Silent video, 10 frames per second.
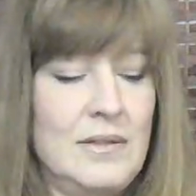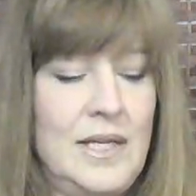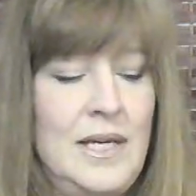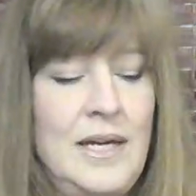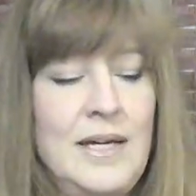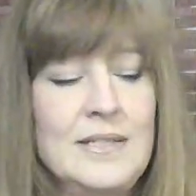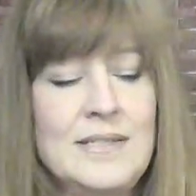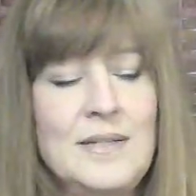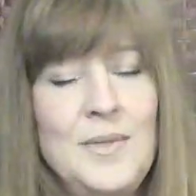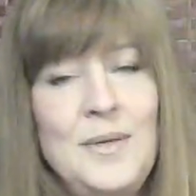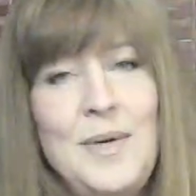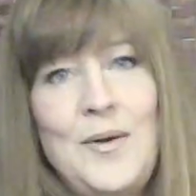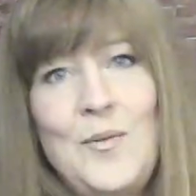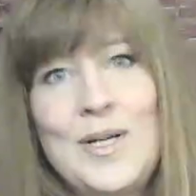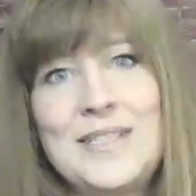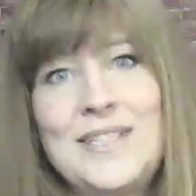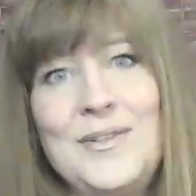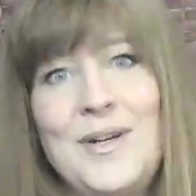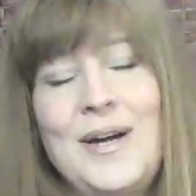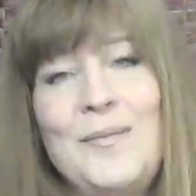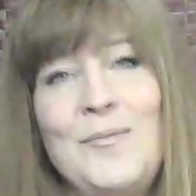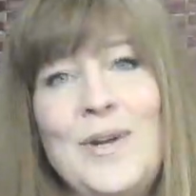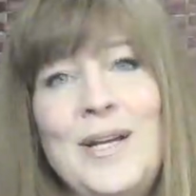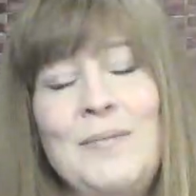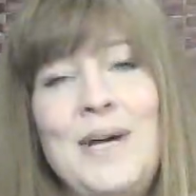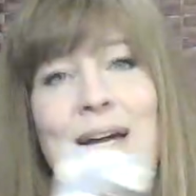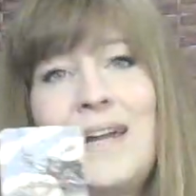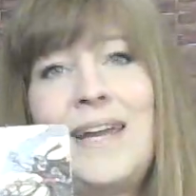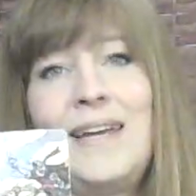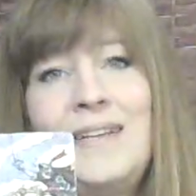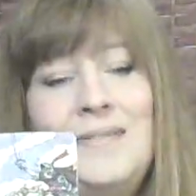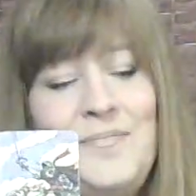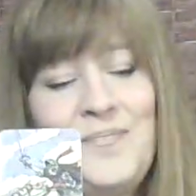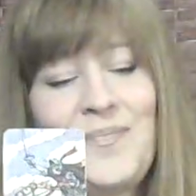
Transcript: Yeah, somebody might want to come running back in